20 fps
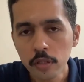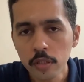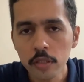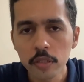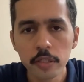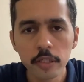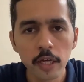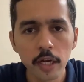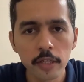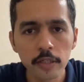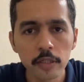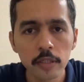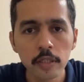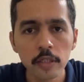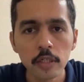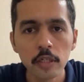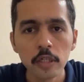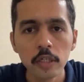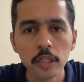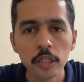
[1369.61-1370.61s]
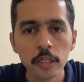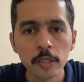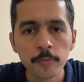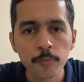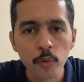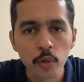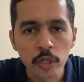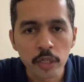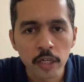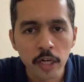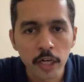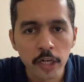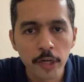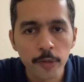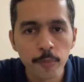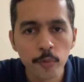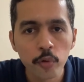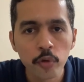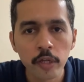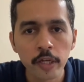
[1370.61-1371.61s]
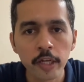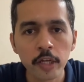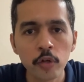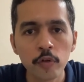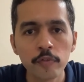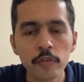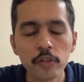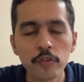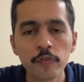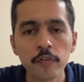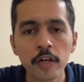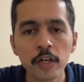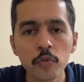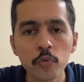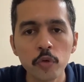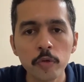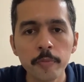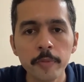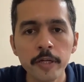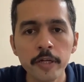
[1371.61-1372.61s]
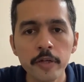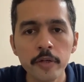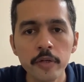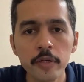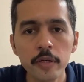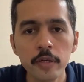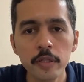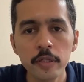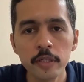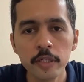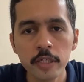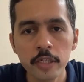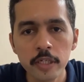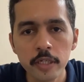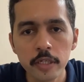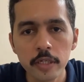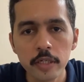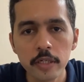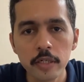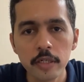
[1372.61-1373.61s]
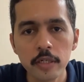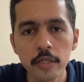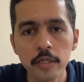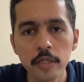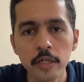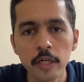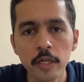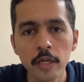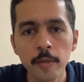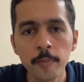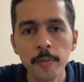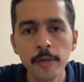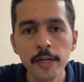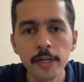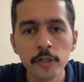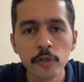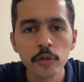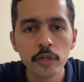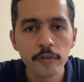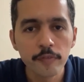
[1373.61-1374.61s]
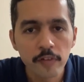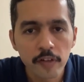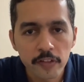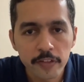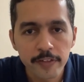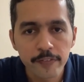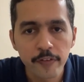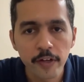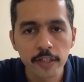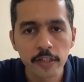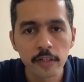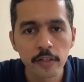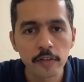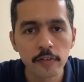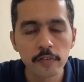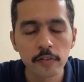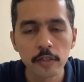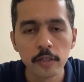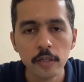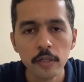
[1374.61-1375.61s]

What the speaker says: The other important attribute again of this fund would be the ability to diversify the risk.